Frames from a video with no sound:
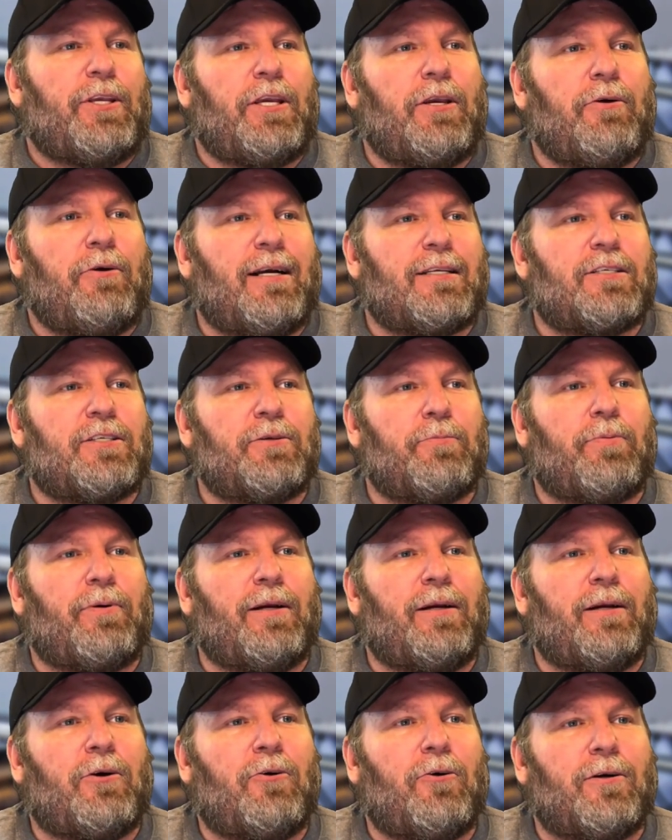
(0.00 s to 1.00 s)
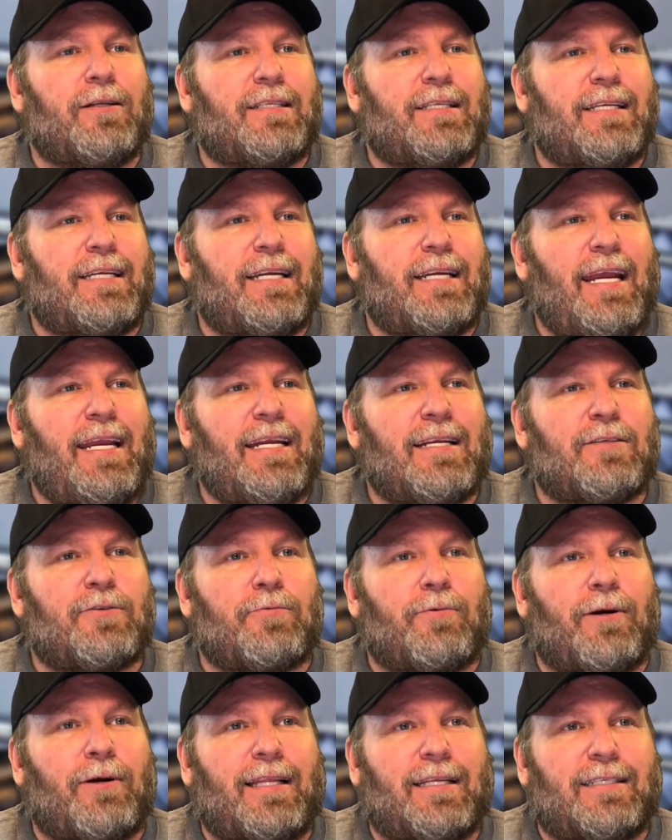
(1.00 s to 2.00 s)
The U.S. Supreme Court today
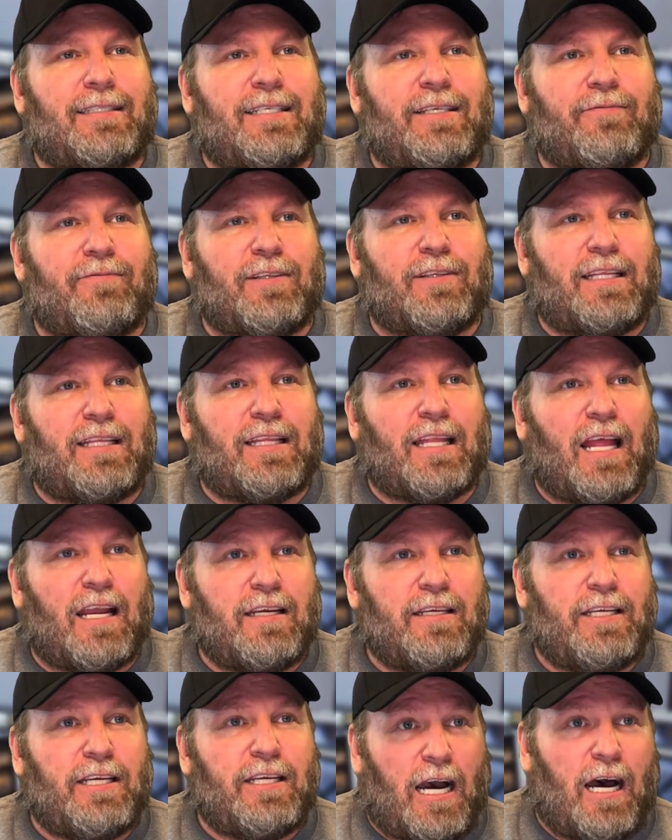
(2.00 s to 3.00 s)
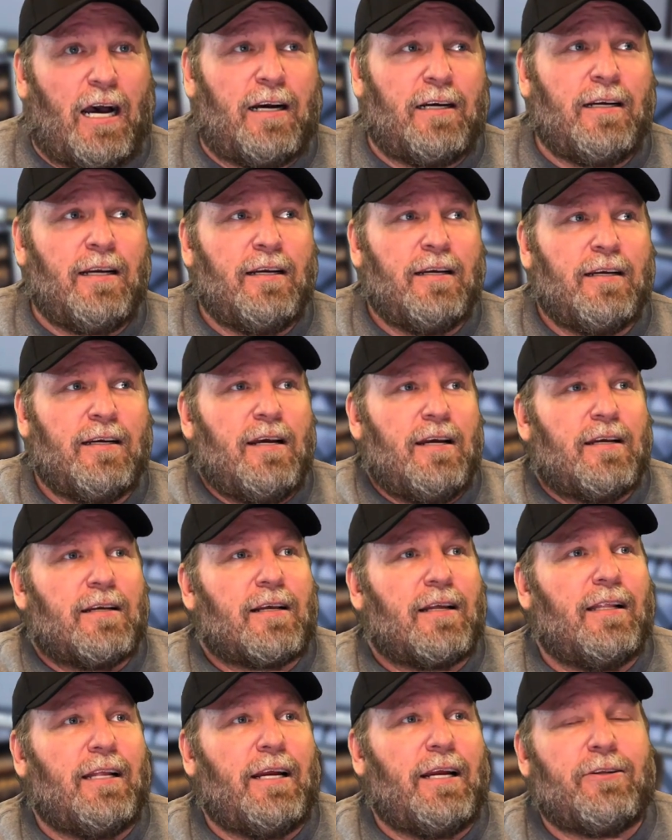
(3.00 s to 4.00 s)
is relatively young.
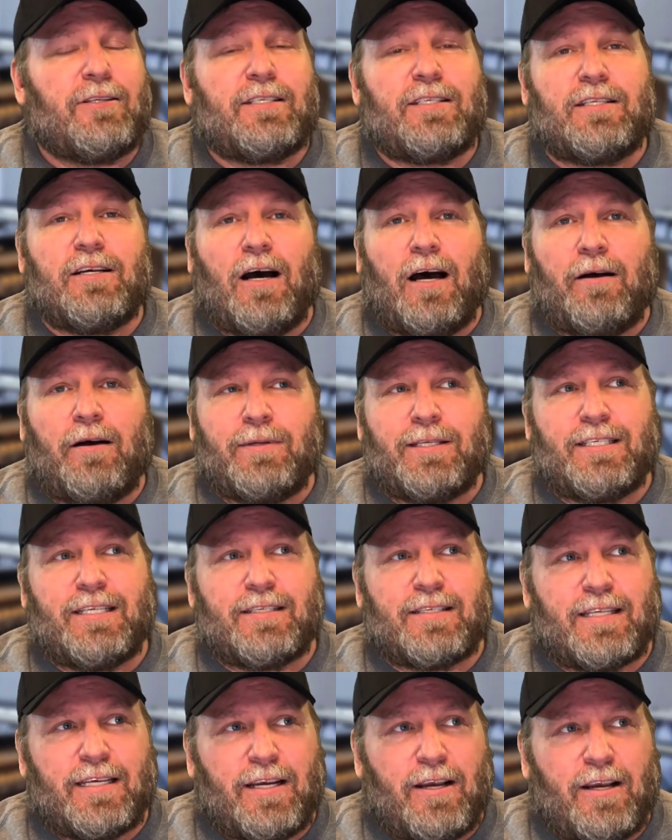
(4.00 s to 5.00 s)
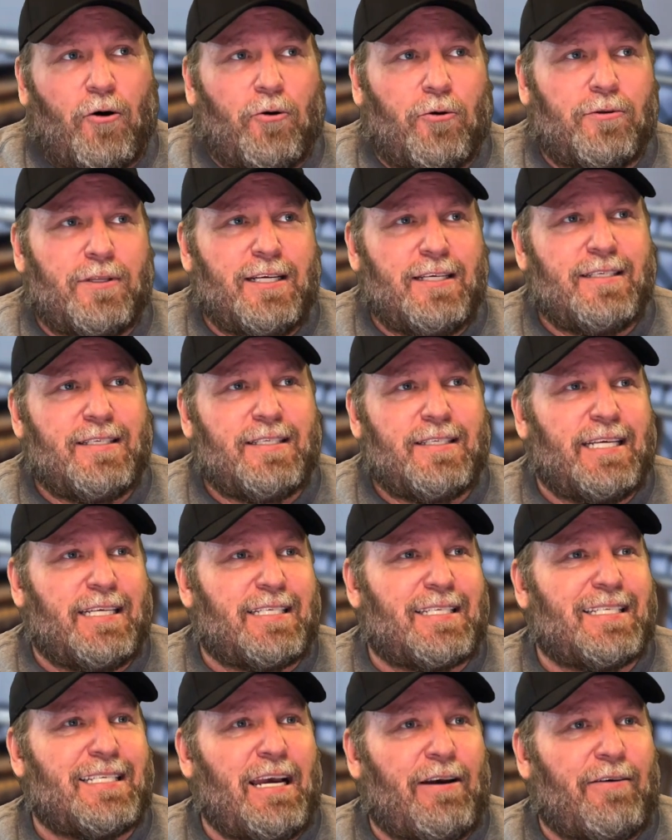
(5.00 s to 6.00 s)
Clarence Thomas is the oldest.
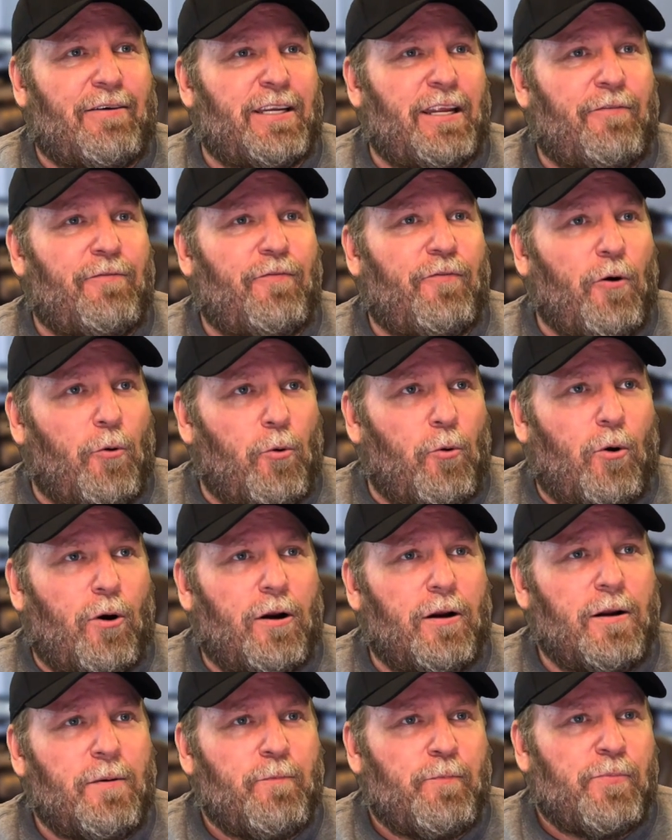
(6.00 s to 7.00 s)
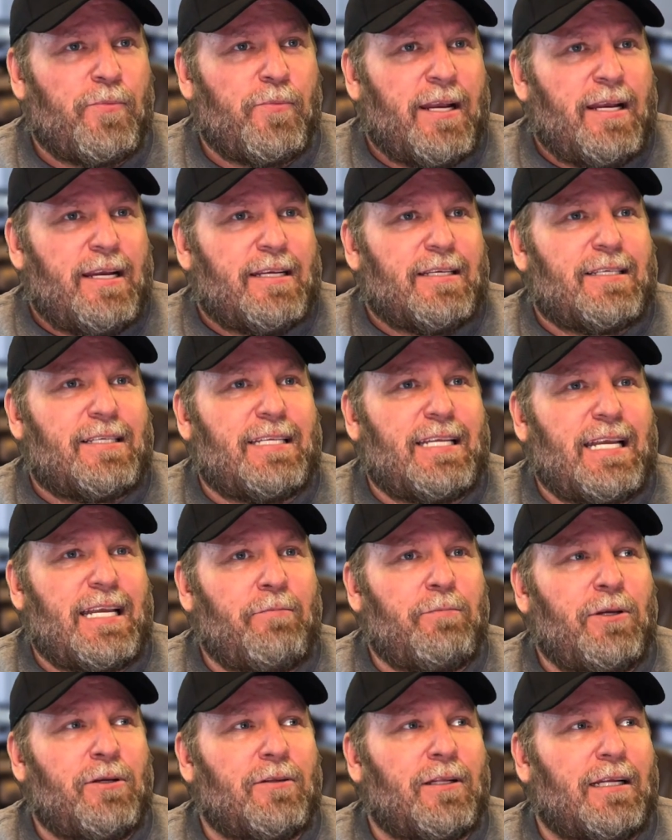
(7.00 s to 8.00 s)
He's 74.
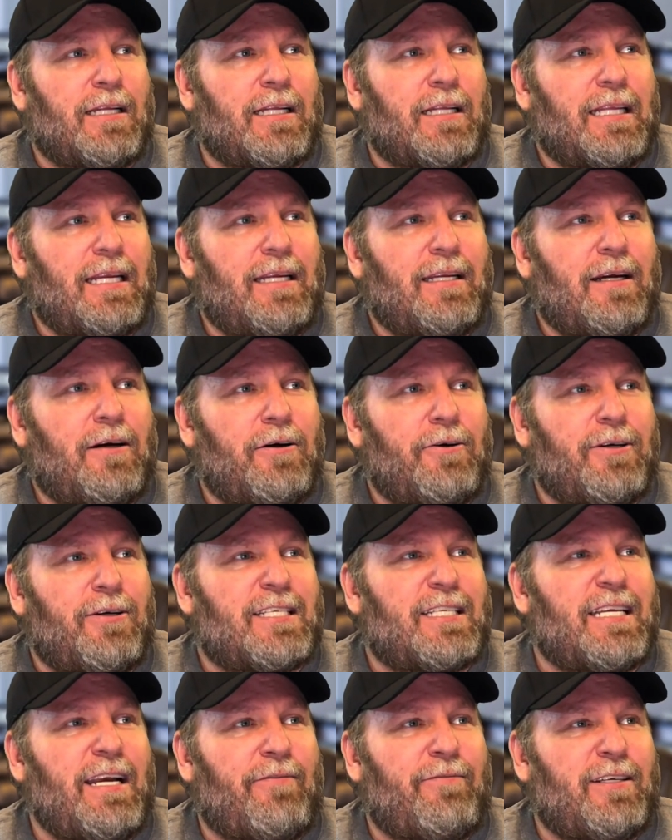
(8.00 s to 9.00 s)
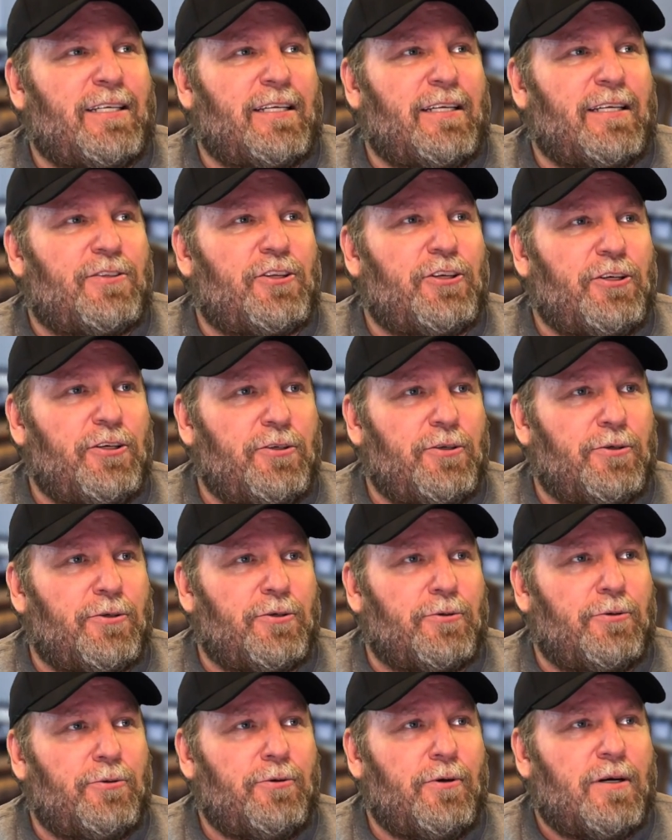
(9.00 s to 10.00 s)
Samuel Alito is
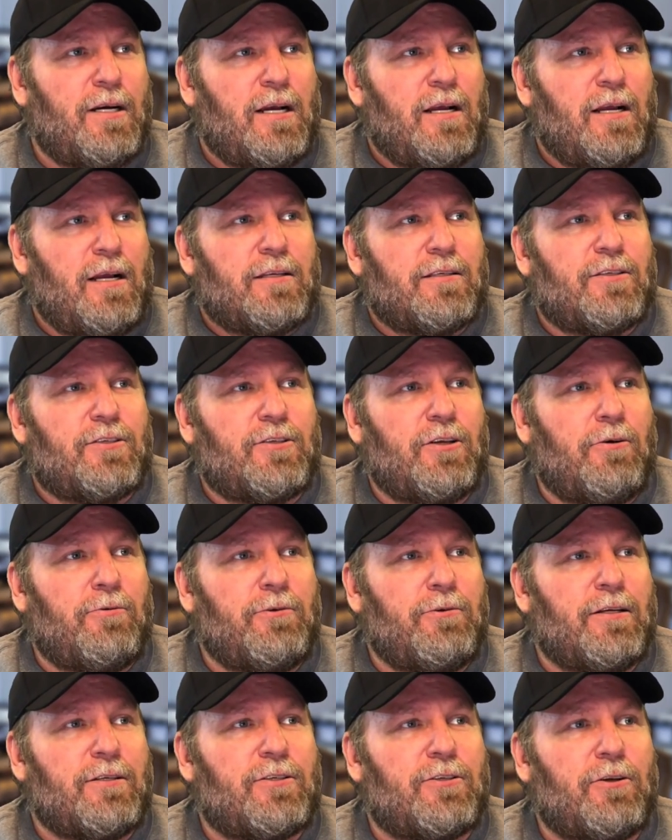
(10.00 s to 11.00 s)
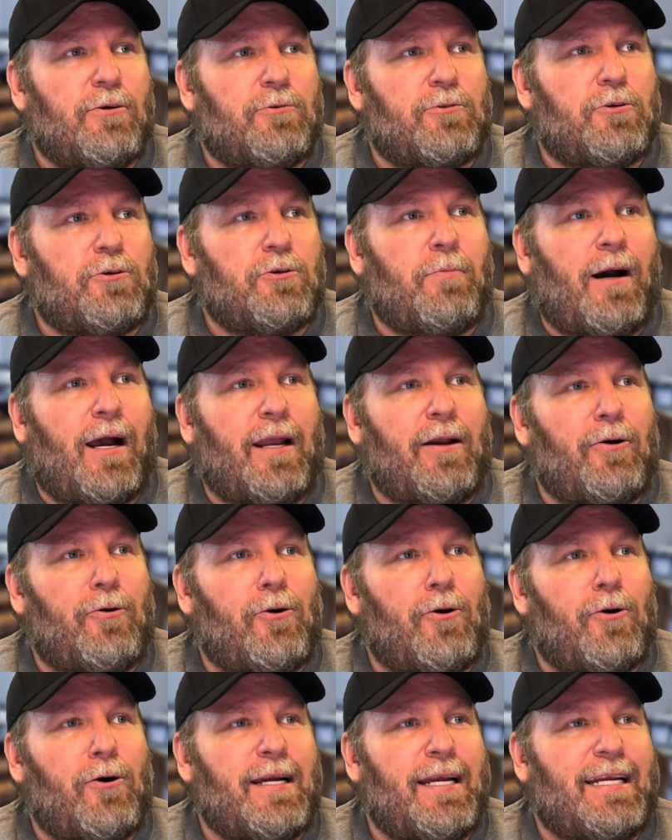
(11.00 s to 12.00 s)
72. Sonia
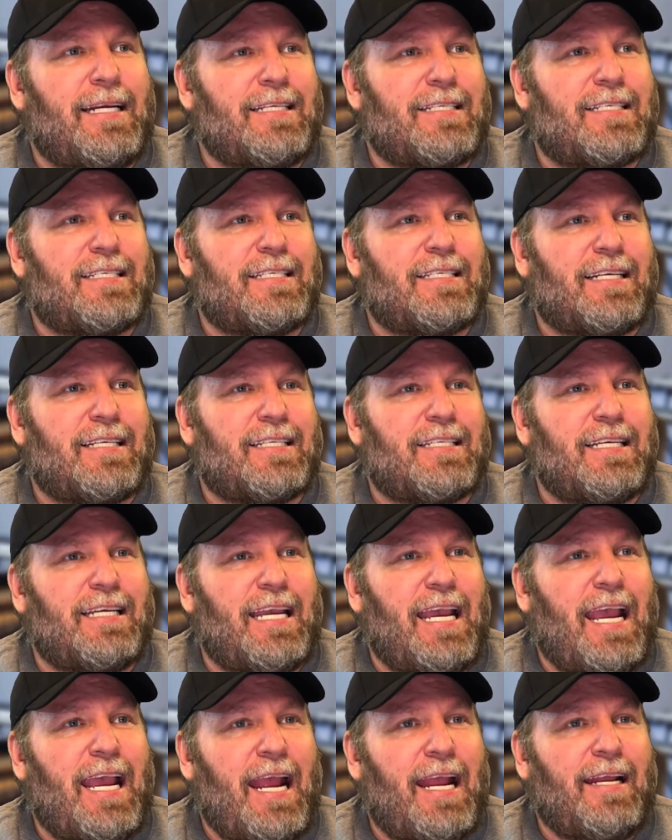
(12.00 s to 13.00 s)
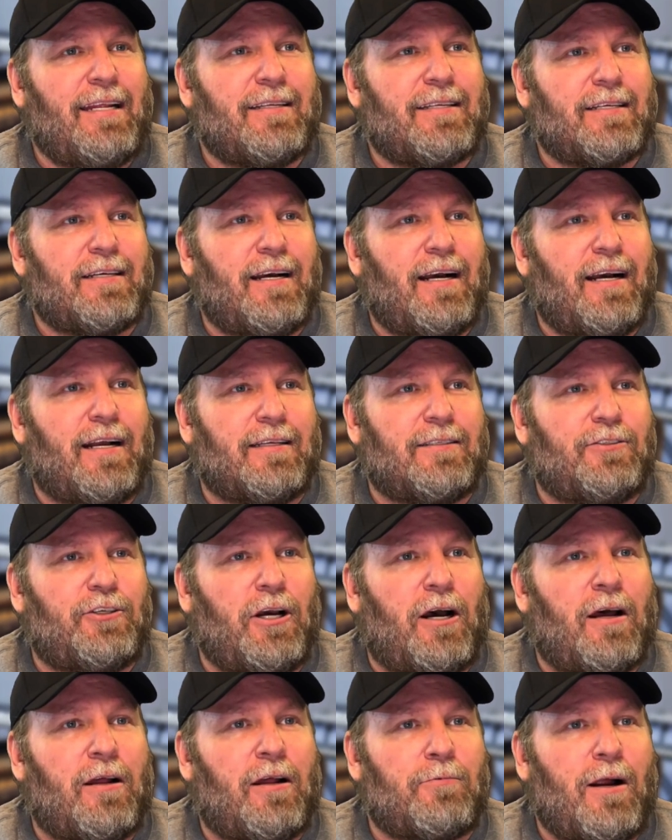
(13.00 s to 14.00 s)
Sotomayor is 68.
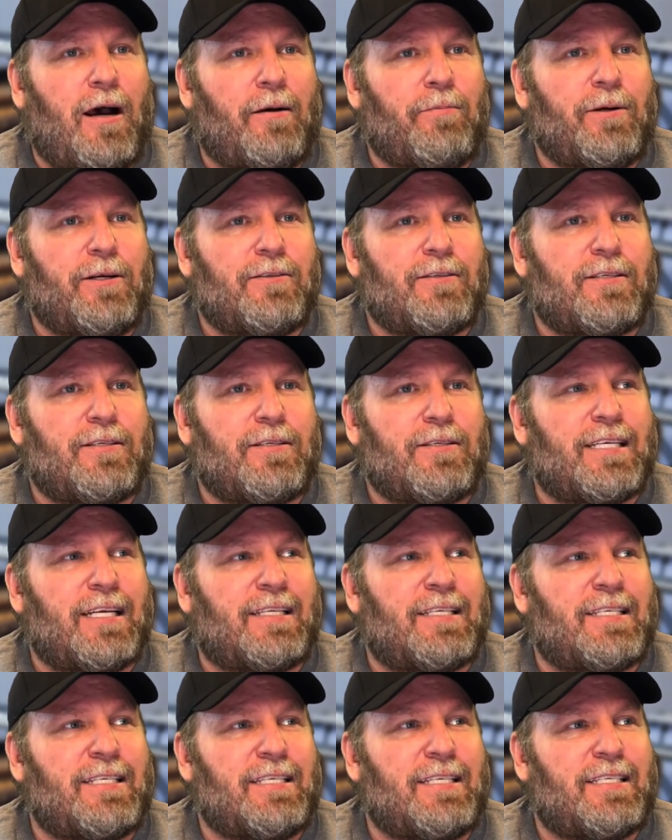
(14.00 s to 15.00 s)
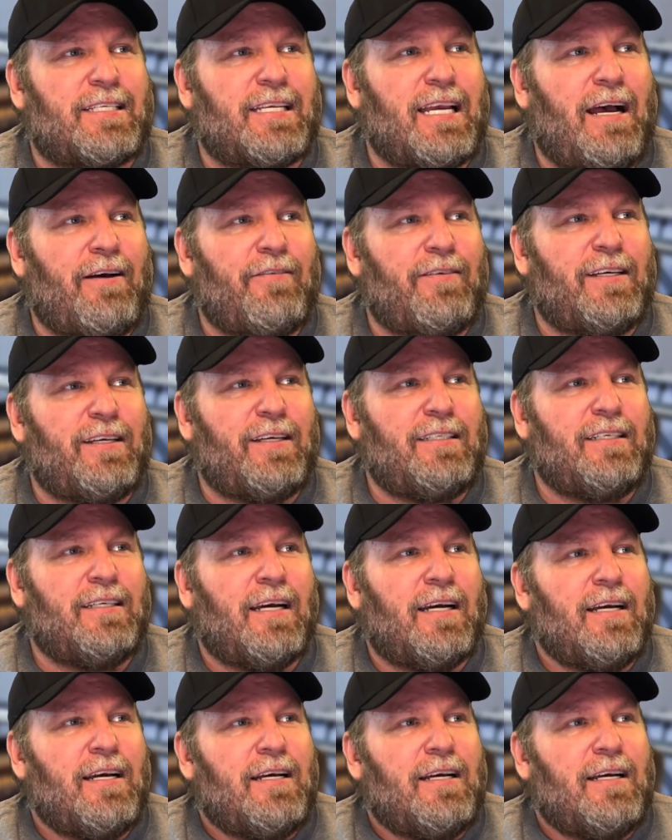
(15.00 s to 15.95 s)
John Roberts is 67.